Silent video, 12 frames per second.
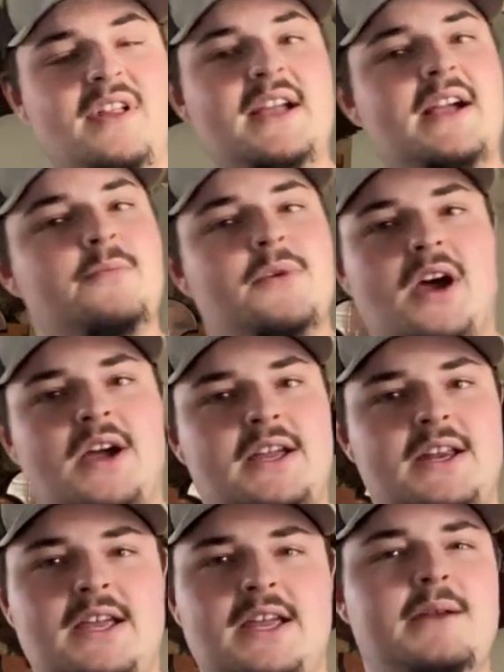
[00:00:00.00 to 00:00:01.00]
like I'm not
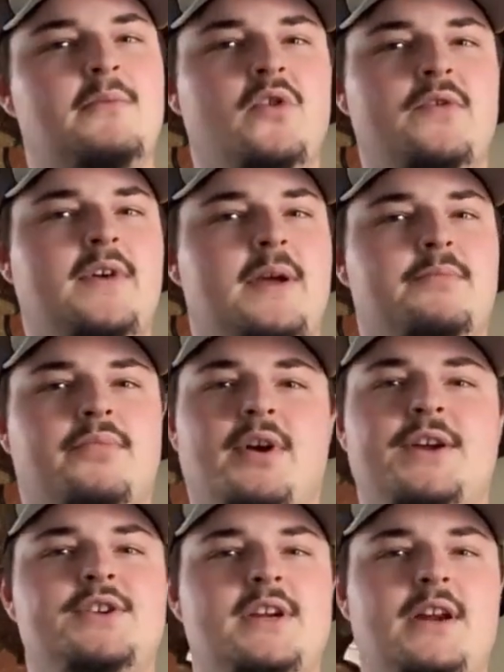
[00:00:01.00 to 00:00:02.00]
getting any more
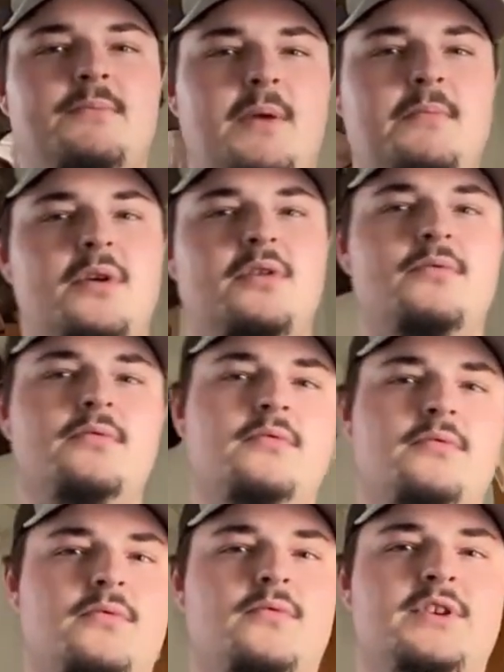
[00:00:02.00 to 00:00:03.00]
vibration out of my bow,
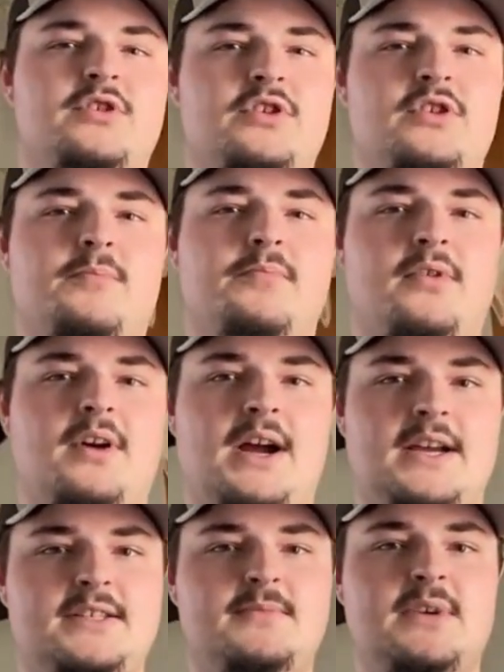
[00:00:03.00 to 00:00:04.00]
which
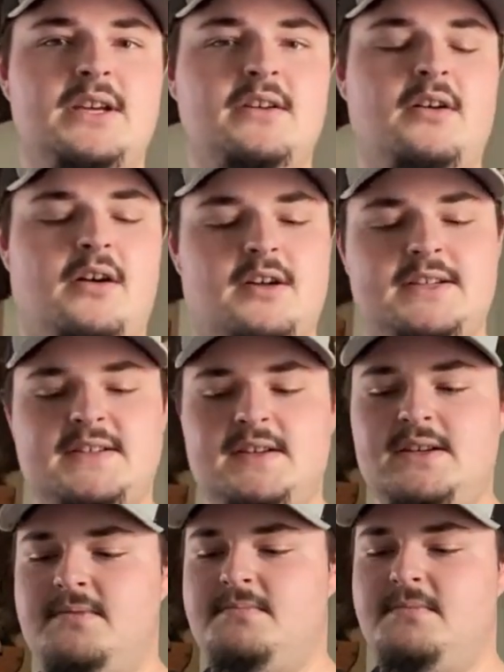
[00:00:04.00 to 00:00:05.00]
surprised me,
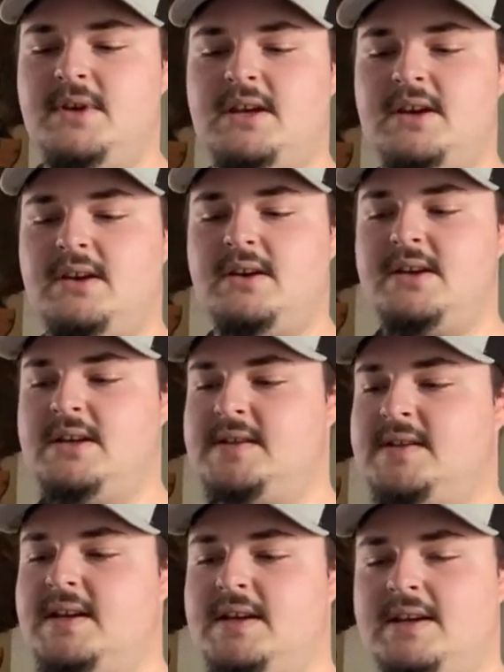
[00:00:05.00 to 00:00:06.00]
honestly,
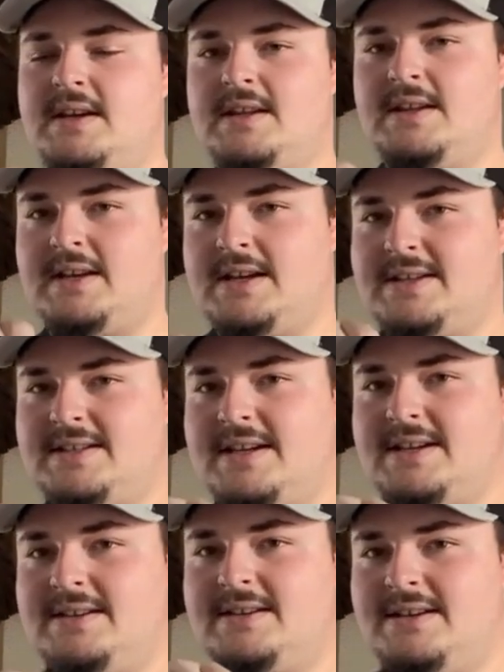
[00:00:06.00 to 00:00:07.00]
because, like I said,